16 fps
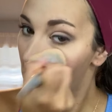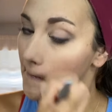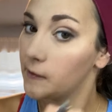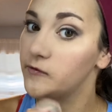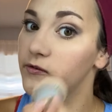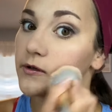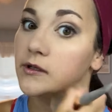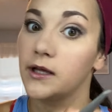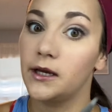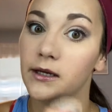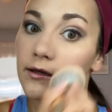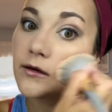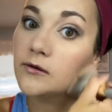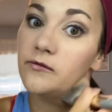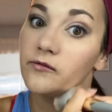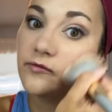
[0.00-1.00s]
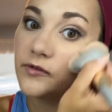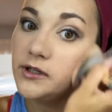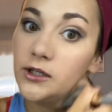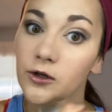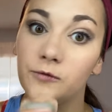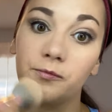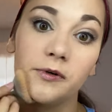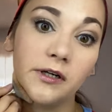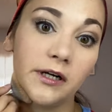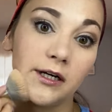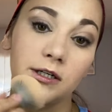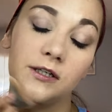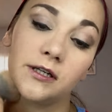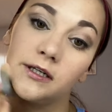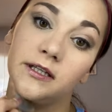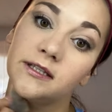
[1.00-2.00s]
for like video
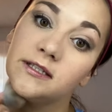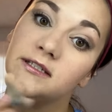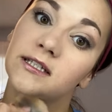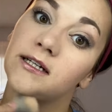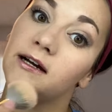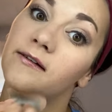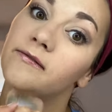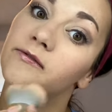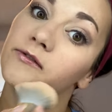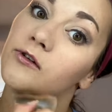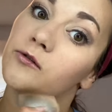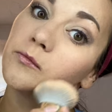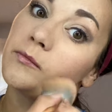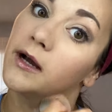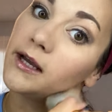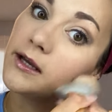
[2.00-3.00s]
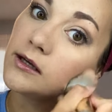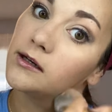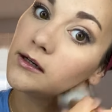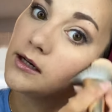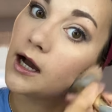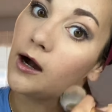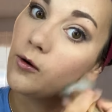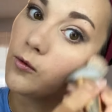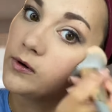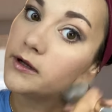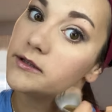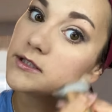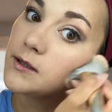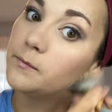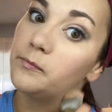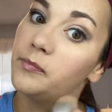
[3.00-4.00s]
production and stuff, you might not want
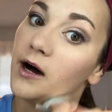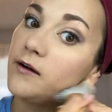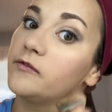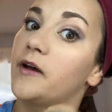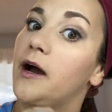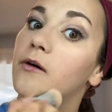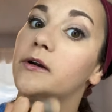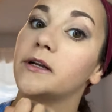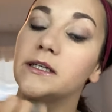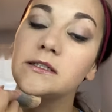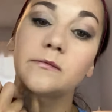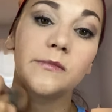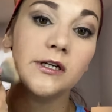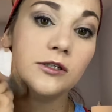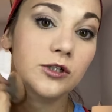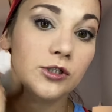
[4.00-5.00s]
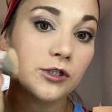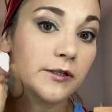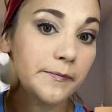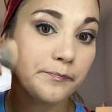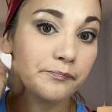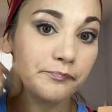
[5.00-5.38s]
to buff out as much.